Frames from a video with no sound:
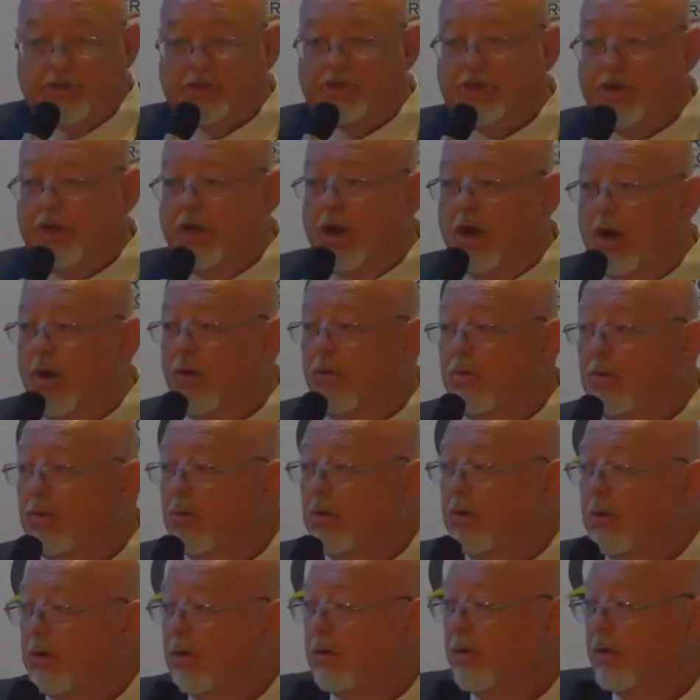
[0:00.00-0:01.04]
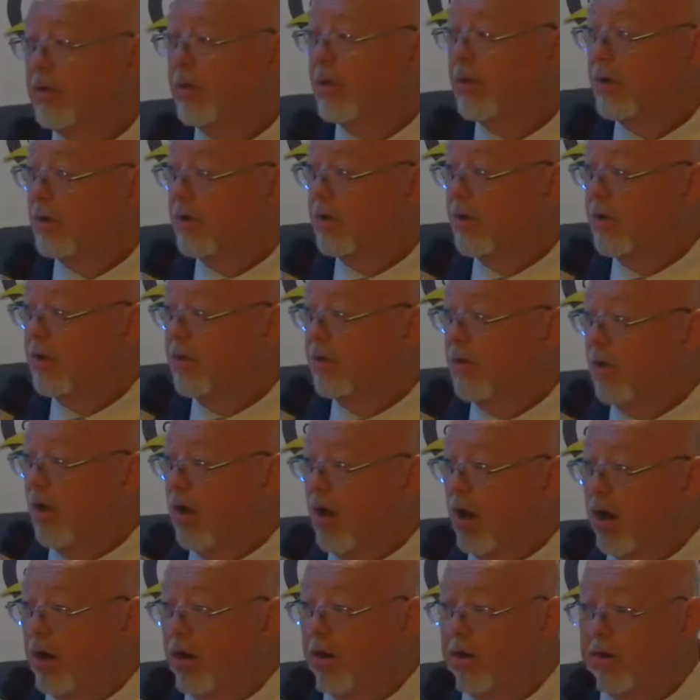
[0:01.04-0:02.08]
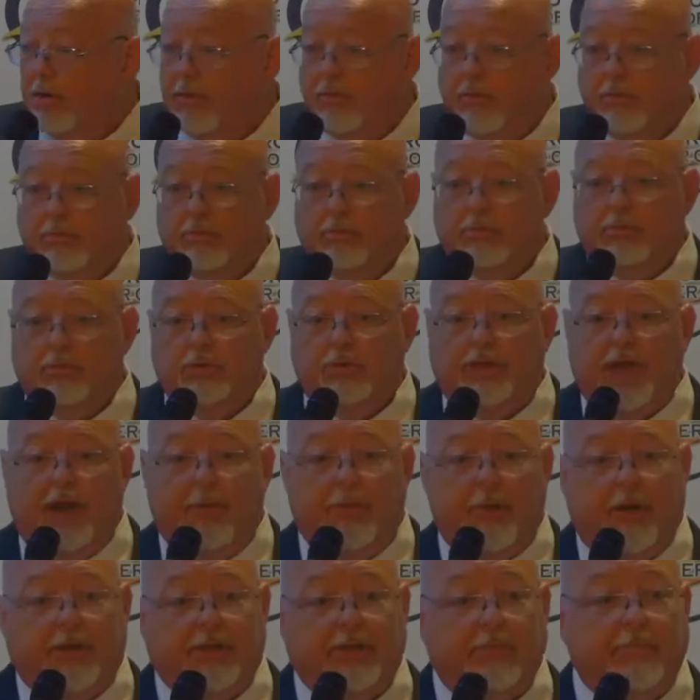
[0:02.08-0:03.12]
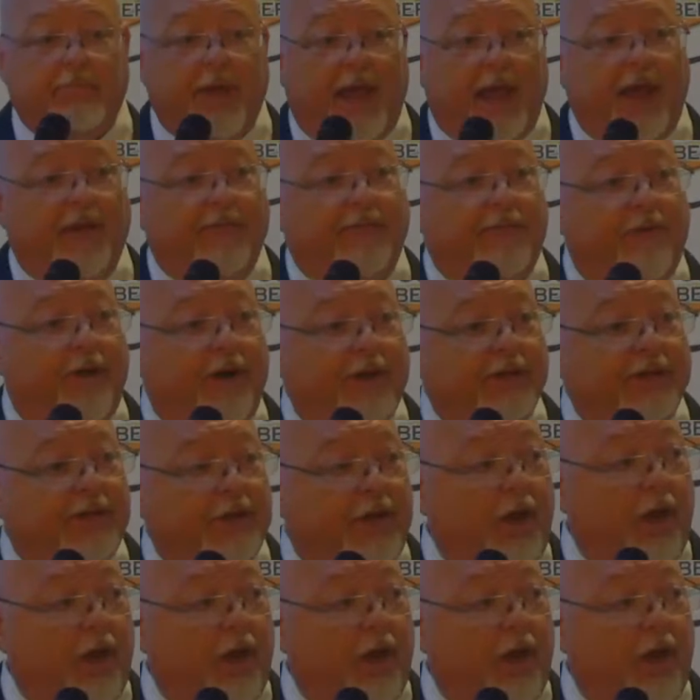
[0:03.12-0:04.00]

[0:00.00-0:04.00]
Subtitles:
just so you know, our chamber doesn't pay for us to